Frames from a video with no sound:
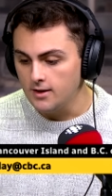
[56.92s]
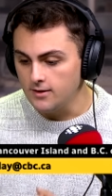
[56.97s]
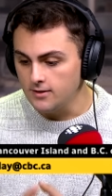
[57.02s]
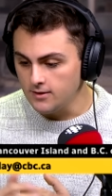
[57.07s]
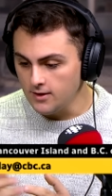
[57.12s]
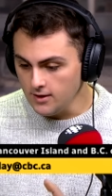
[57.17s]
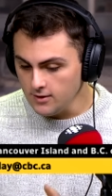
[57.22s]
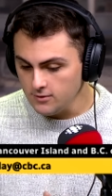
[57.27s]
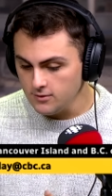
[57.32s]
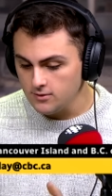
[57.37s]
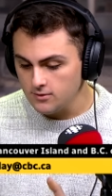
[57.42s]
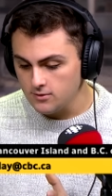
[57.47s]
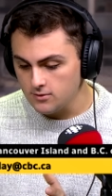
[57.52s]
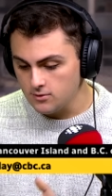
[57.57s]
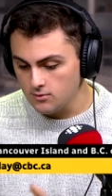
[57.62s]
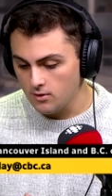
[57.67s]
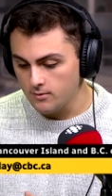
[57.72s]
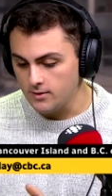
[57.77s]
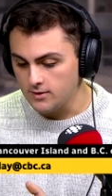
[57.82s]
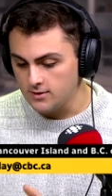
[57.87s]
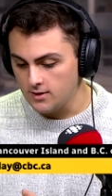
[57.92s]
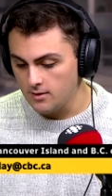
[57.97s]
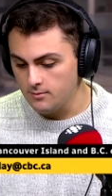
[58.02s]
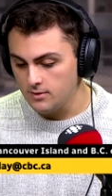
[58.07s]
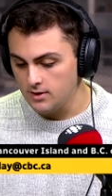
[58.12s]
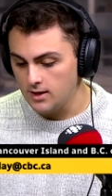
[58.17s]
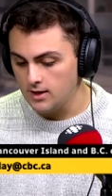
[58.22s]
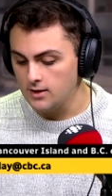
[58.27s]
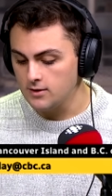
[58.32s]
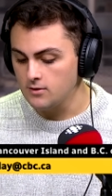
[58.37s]
This storm that's
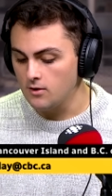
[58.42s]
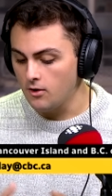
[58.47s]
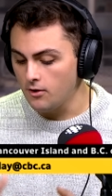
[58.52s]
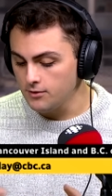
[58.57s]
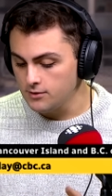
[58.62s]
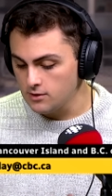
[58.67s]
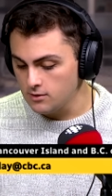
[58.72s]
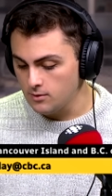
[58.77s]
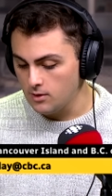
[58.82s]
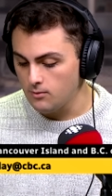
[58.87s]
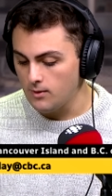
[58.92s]
coming in is also a